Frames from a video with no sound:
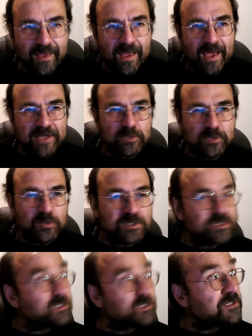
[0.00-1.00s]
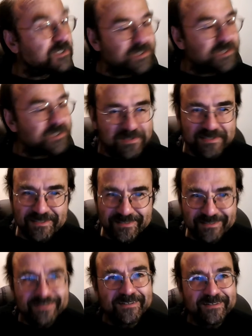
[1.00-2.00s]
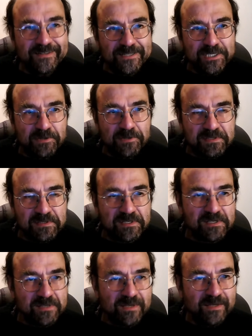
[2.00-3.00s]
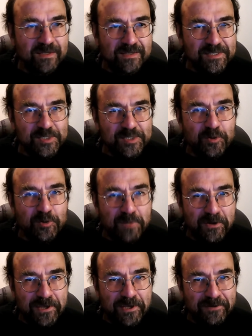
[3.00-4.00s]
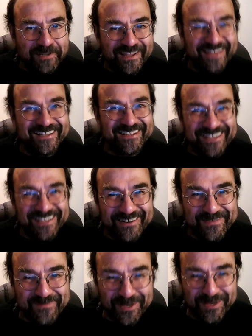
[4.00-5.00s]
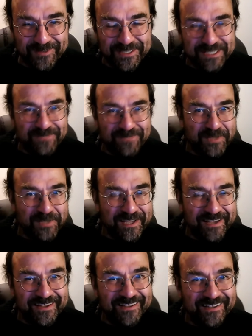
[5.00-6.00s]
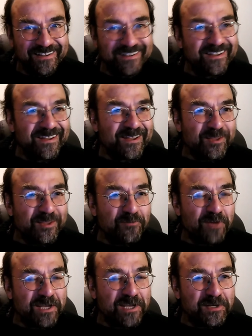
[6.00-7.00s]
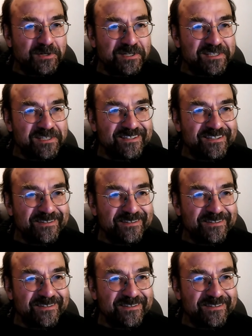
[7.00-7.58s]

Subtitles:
adequate to the conditions. Sorry, there's a storm going on here, so apologies for the rain noise.